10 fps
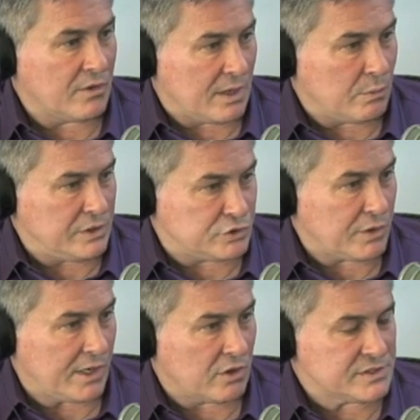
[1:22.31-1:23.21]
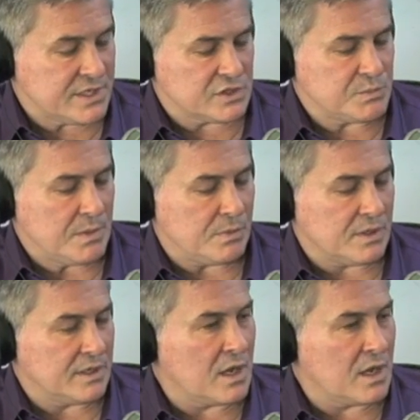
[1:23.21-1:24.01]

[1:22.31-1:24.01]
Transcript: that we train our salespeople in,